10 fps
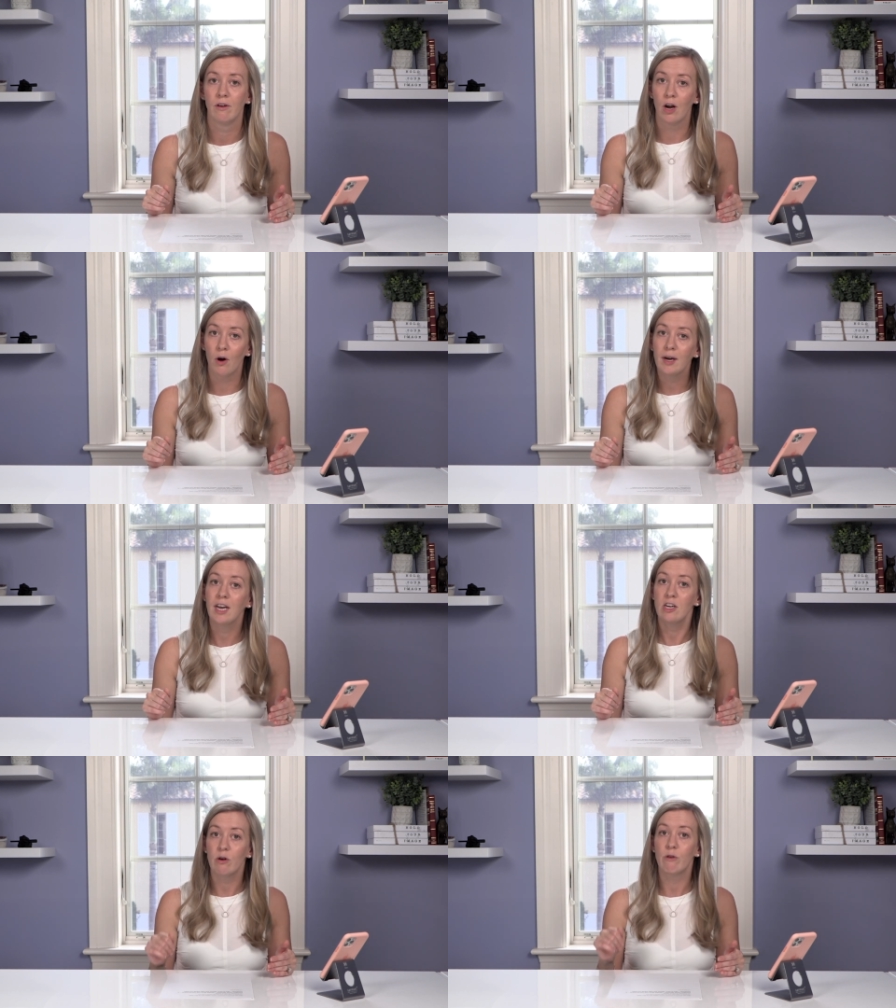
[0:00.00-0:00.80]
No one
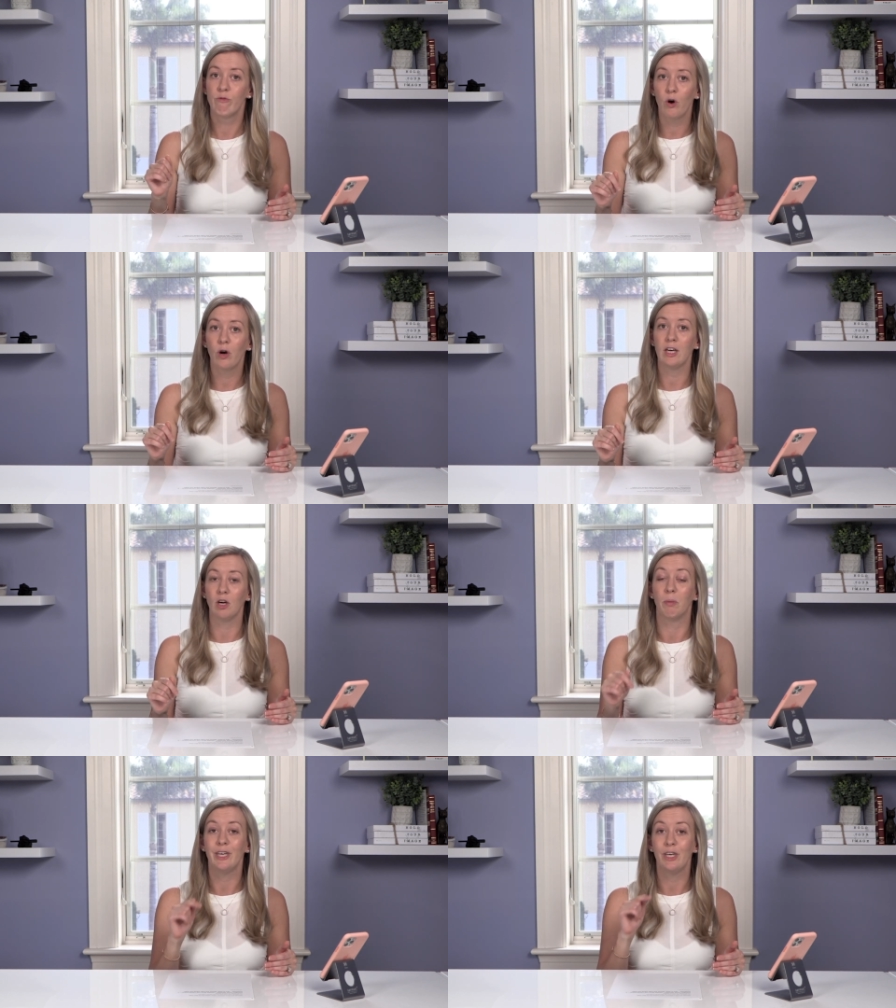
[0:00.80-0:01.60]
can do it for
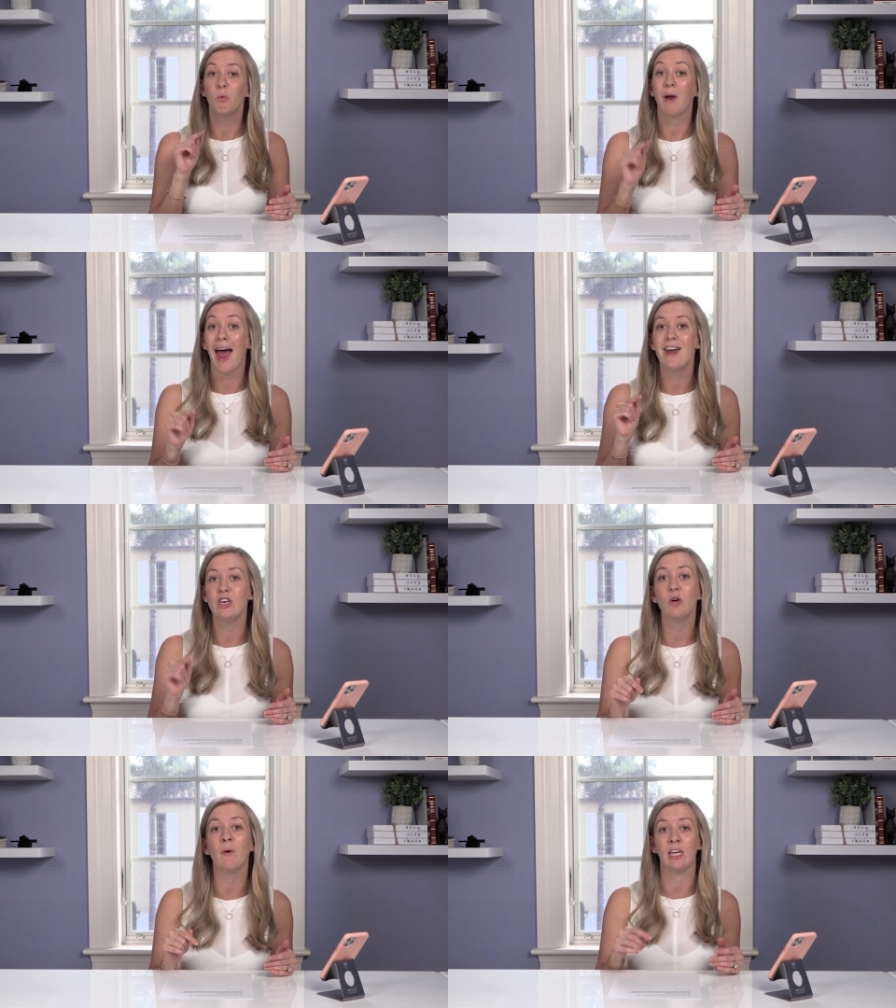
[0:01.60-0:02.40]
you, but you can
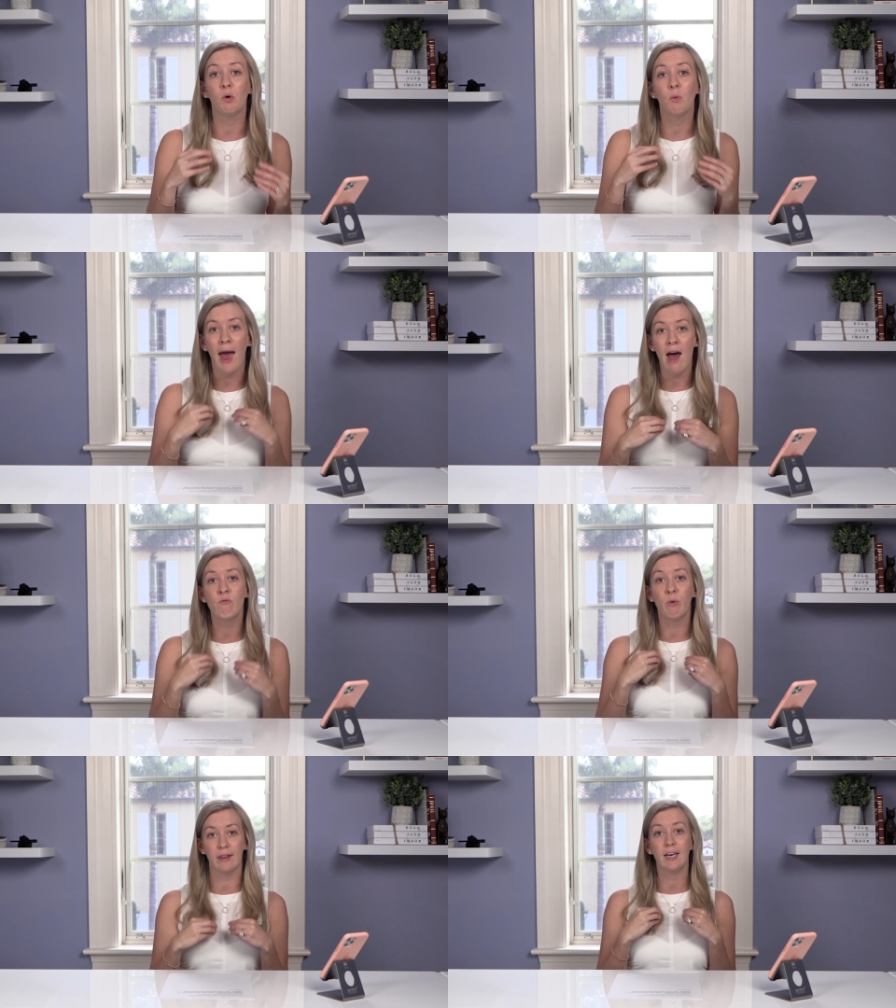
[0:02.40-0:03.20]
do it. You
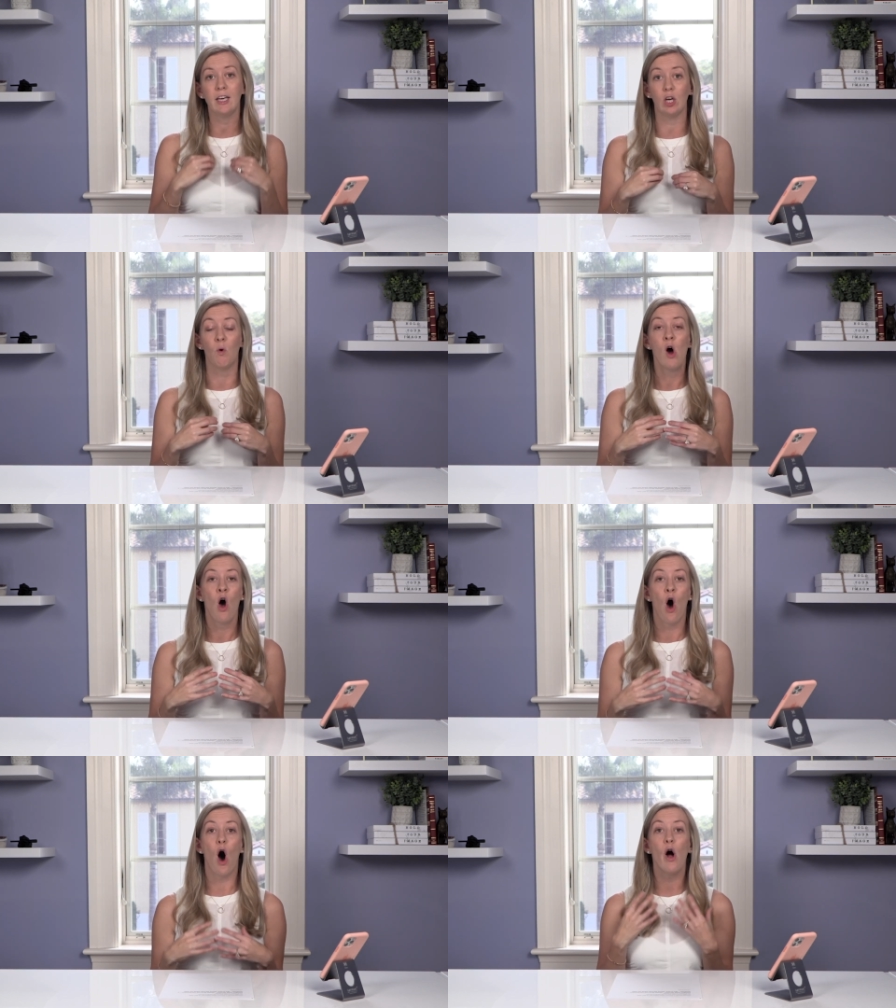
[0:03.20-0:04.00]
have within you
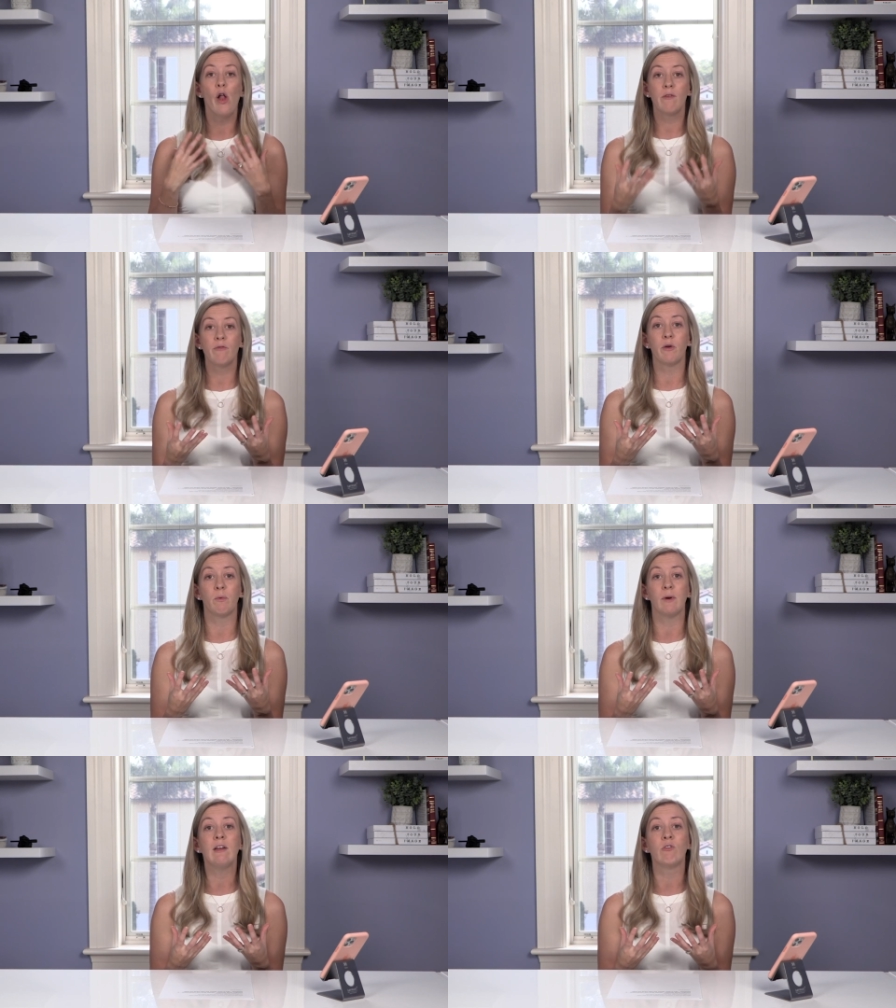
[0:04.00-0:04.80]
all of the
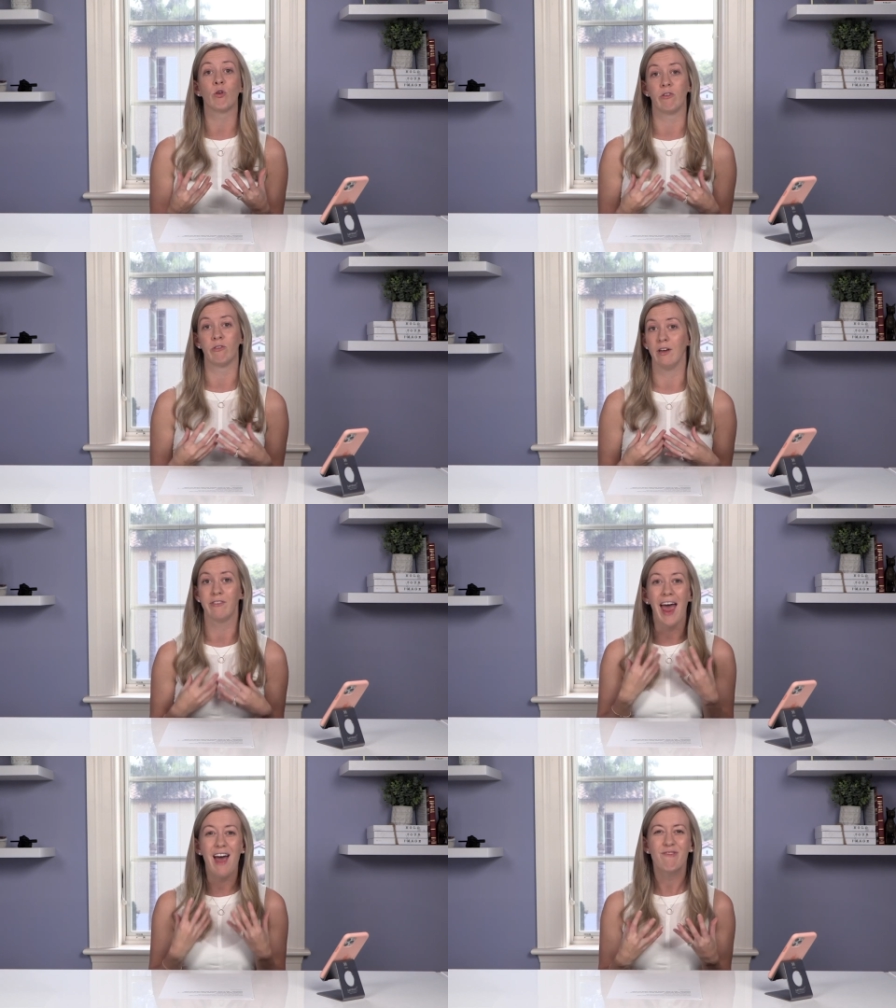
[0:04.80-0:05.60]

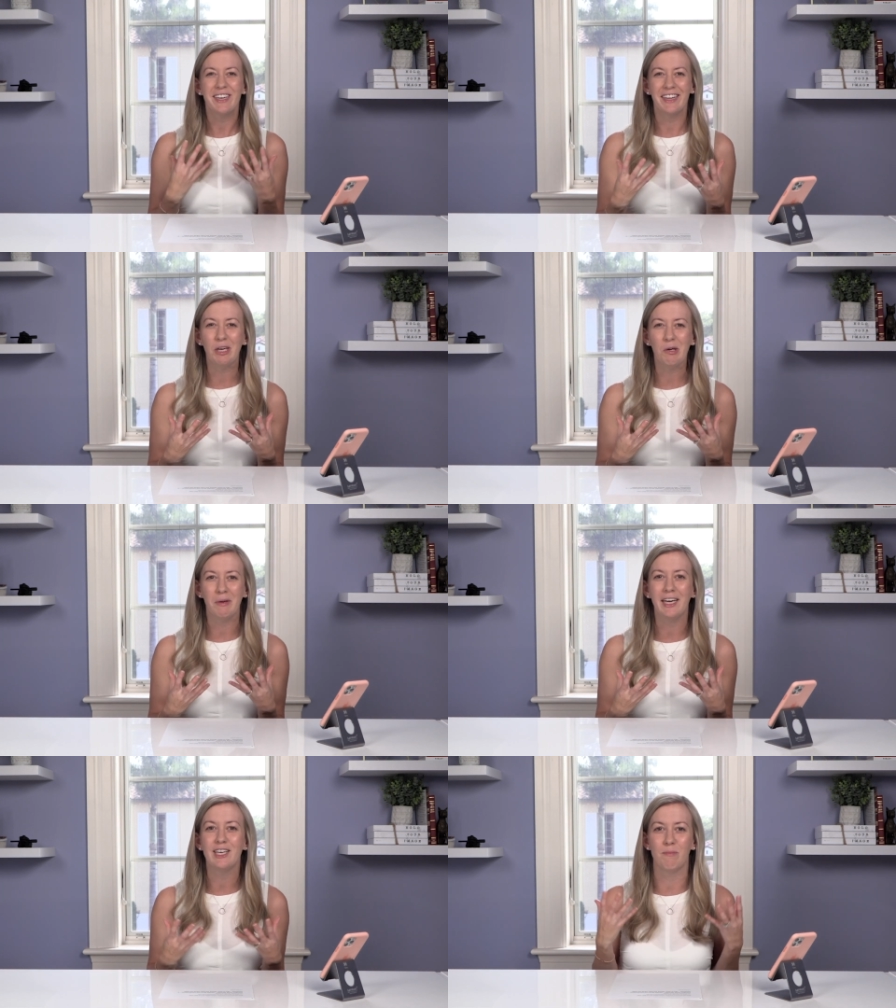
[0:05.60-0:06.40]
resources, everything you
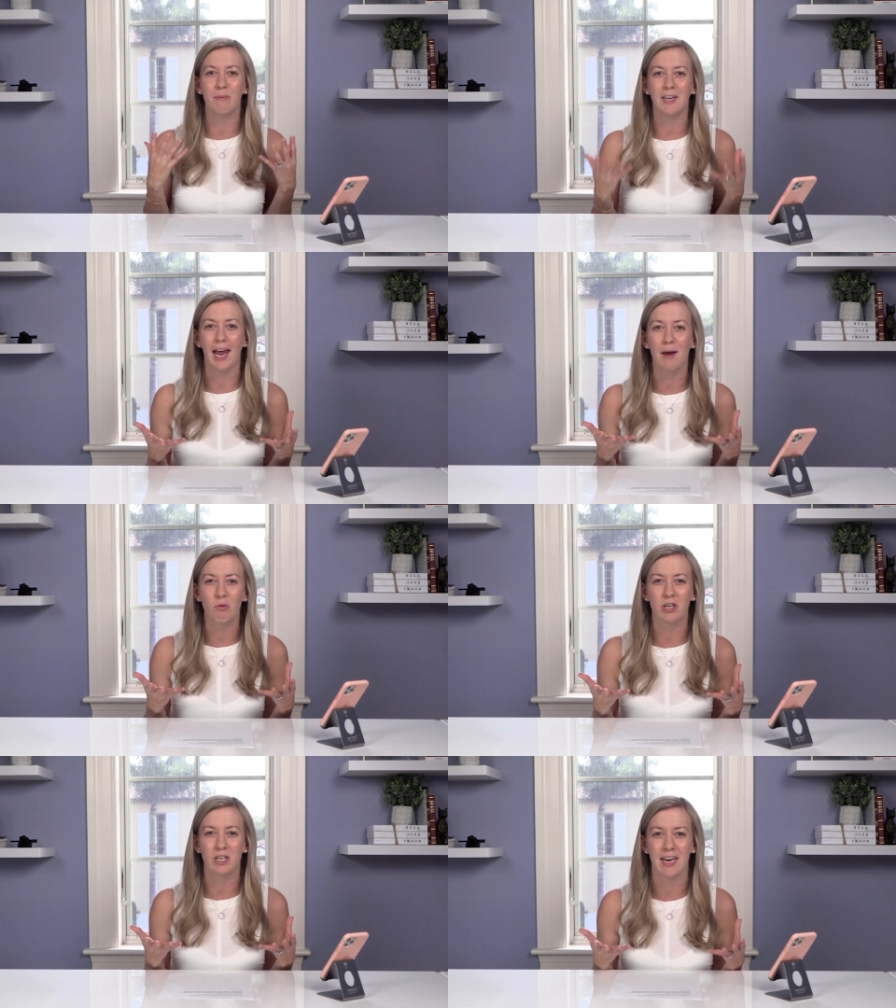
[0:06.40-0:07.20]
need to be
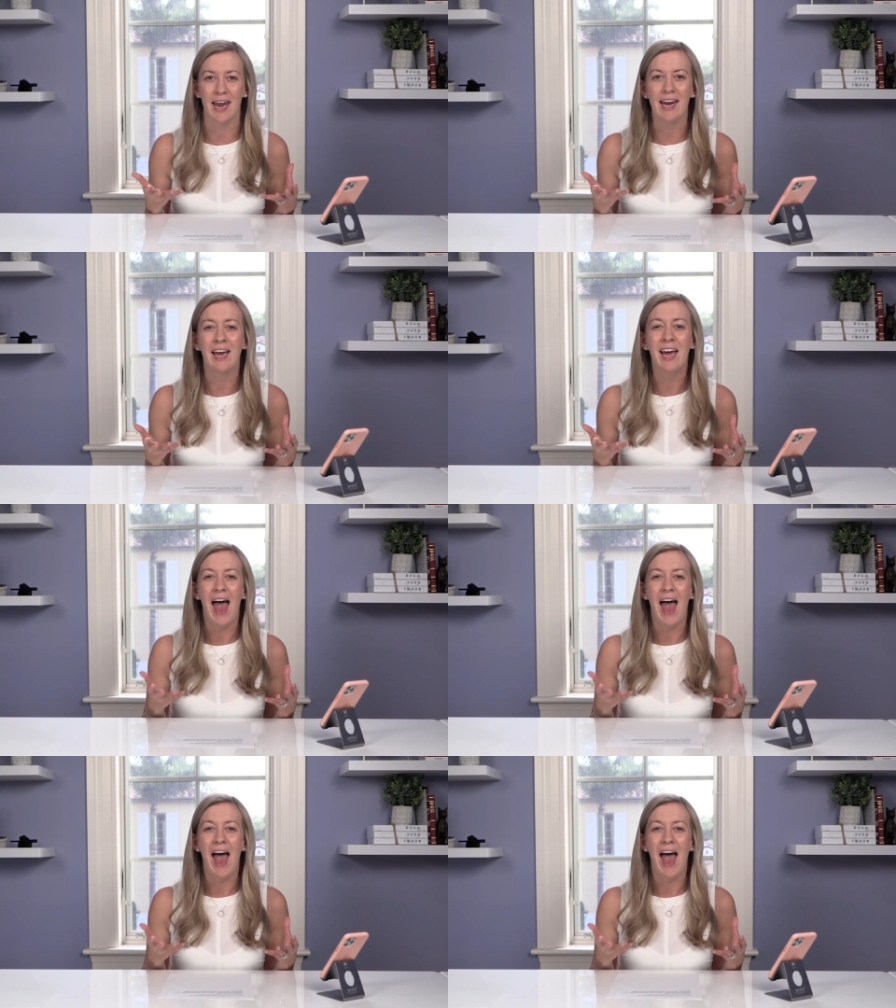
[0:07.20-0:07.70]
able to take